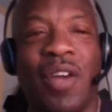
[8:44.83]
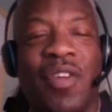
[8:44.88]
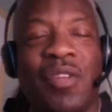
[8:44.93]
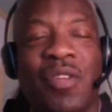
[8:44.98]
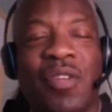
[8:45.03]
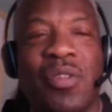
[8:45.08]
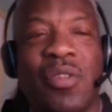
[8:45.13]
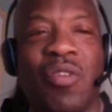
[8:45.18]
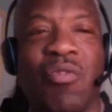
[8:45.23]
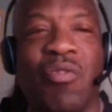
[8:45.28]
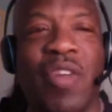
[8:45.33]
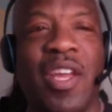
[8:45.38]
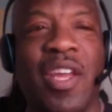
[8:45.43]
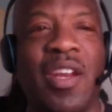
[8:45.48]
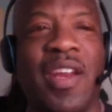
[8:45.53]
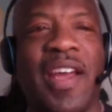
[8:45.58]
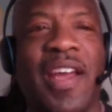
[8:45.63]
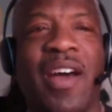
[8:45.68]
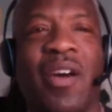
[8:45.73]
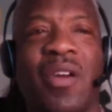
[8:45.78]
was created
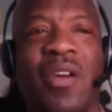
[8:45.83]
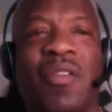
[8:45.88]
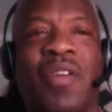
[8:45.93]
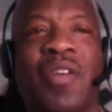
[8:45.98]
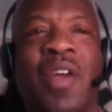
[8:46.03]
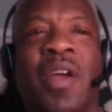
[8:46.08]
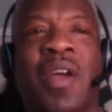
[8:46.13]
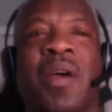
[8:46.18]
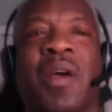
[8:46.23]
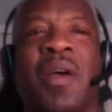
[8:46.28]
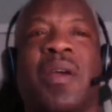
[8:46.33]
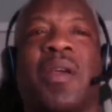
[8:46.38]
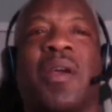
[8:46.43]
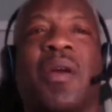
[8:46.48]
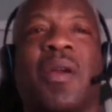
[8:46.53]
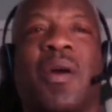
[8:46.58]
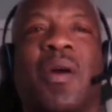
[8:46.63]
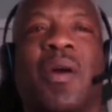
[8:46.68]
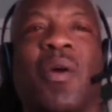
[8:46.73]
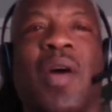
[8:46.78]
out of
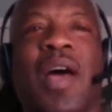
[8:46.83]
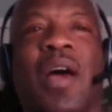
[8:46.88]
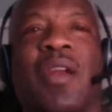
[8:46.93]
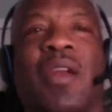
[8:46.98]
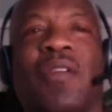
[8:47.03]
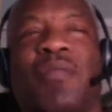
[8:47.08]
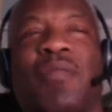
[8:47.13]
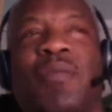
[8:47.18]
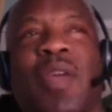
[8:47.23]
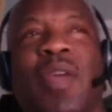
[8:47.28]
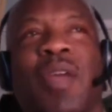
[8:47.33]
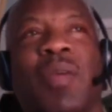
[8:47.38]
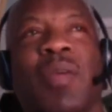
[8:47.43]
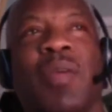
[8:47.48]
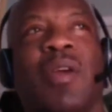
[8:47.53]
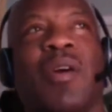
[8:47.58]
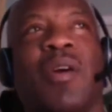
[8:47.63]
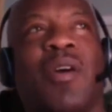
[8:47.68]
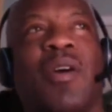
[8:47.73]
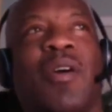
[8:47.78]
maybe
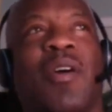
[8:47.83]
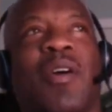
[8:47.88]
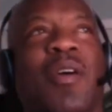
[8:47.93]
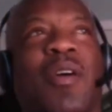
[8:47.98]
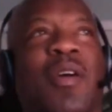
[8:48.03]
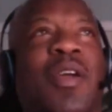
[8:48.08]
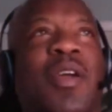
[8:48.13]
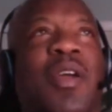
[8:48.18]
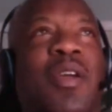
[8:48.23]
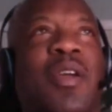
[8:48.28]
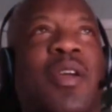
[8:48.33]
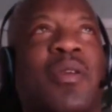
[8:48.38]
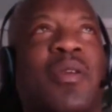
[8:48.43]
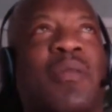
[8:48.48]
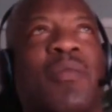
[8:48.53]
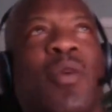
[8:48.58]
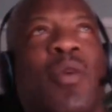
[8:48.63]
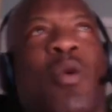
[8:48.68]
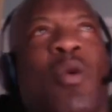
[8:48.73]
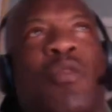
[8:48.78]
an
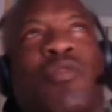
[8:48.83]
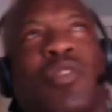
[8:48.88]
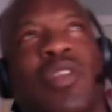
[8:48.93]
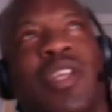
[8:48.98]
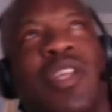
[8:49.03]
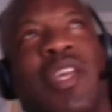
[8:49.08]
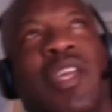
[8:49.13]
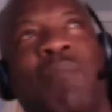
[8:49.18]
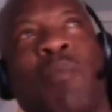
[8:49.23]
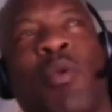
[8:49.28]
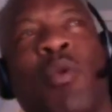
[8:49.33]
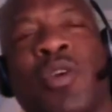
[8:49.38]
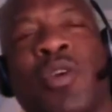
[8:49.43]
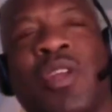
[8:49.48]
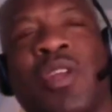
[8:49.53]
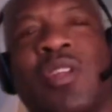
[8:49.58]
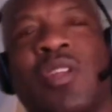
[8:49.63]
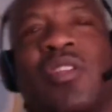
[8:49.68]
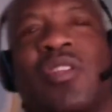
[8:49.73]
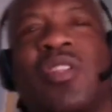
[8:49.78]
overly
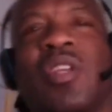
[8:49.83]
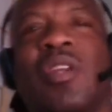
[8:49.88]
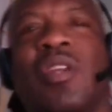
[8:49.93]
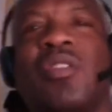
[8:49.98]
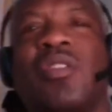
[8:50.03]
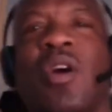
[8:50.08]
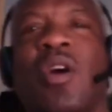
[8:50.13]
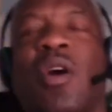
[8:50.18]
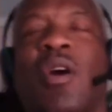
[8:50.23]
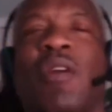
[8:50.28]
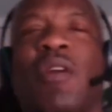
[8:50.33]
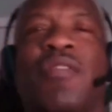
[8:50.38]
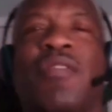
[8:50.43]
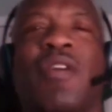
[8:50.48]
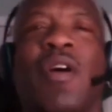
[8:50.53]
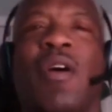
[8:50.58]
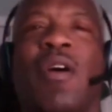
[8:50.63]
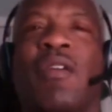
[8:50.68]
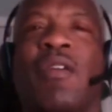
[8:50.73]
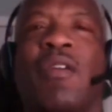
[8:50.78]
mordant sense of
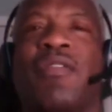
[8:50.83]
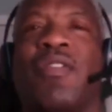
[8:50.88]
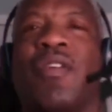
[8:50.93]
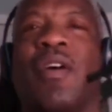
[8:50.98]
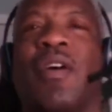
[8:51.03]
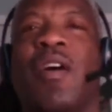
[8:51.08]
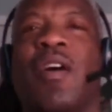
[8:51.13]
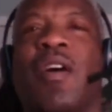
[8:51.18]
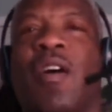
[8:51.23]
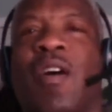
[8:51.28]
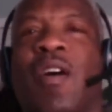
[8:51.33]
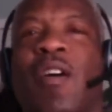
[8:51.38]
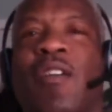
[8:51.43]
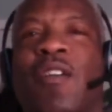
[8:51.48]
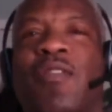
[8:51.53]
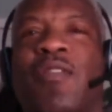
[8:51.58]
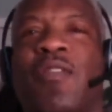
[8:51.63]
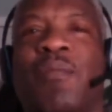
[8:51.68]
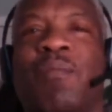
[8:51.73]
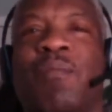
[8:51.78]

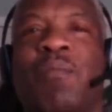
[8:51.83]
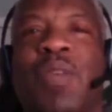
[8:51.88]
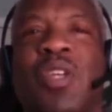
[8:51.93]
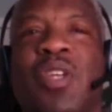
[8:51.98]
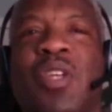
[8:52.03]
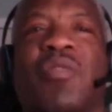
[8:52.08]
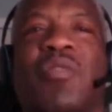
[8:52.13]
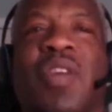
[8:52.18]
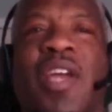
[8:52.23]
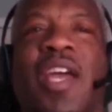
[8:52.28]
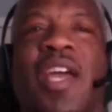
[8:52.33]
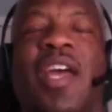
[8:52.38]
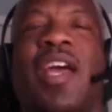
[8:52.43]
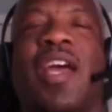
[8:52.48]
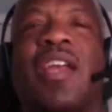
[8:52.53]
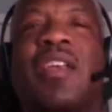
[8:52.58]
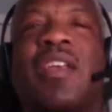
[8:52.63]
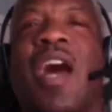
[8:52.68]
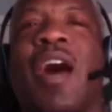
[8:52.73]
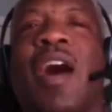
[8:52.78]
misery at
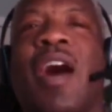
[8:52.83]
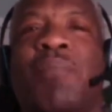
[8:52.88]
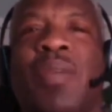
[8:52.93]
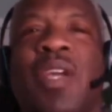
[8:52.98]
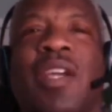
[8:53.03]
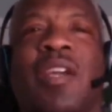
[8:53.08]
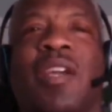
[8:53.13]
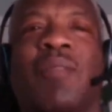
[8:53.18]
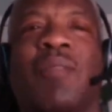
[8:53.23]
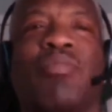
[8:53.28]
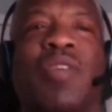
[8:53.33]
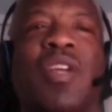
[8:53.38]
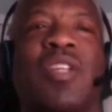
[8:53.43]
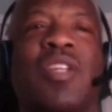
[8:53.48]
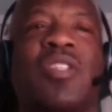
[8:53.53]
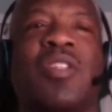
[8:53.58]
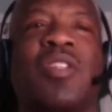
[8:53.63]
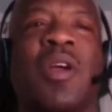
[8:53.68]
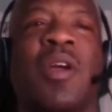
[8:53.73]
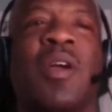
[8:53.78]
not being
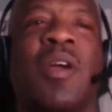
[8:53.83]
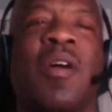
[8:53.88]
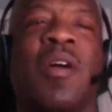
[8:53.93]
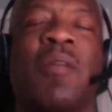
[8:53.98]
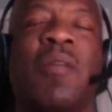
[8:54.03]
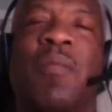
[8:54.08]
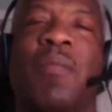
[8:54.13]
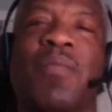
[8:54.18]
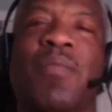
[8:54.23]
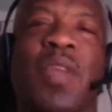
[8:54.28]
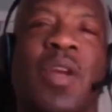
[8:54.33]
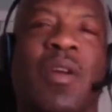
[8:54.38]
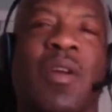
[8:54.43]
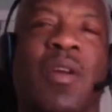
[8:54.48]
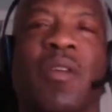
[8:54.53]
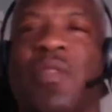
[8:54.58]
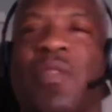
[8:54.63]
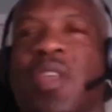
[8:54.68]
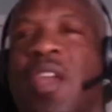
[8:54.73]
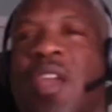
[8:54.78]
embraced,
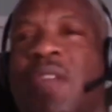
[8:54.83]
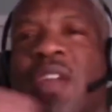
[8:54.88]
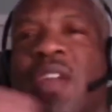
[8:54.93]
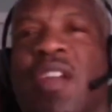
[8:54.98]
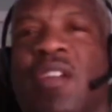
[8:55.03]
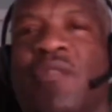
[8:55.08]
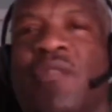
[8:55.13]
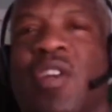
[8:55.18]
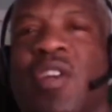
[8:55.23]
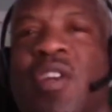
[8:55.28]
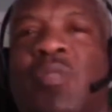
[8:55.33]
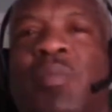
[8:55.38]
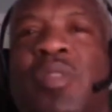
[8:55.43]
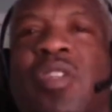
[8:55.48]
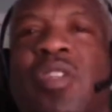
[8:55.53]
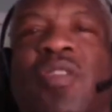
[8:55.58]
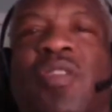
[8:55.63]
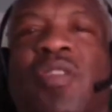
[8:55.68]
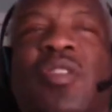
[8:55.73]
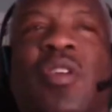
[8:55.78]
in a very
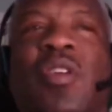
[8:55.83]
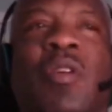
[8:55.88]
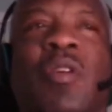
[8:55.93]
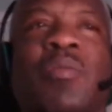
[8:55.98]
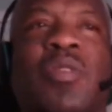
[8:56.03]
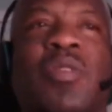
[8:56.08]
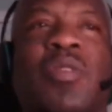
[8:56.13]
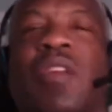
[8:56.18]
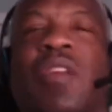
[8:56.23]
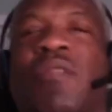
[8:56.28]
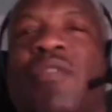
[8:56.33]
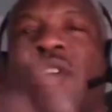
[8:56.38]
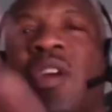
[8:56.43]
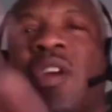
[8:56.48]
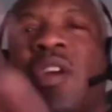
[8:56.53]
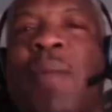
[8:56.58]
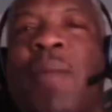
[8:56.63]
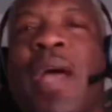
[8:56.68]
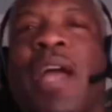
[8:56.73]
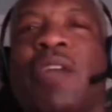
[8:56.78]
specific terms and in a very
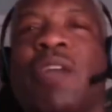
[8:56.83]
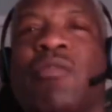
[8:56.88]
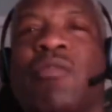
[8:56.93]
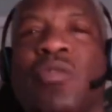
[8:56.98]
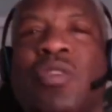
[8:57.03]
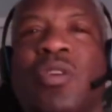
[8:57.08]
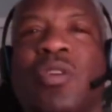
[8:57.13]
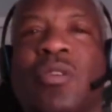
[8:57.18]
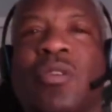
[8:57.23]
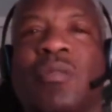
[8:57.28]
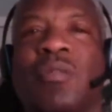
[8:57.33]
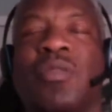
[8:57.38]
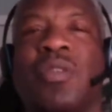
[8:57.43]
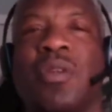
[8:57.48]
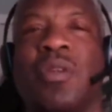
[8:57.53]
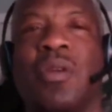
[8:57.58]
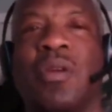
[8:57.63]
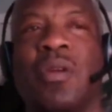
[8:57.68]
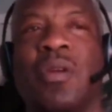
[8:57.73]
macro terms, and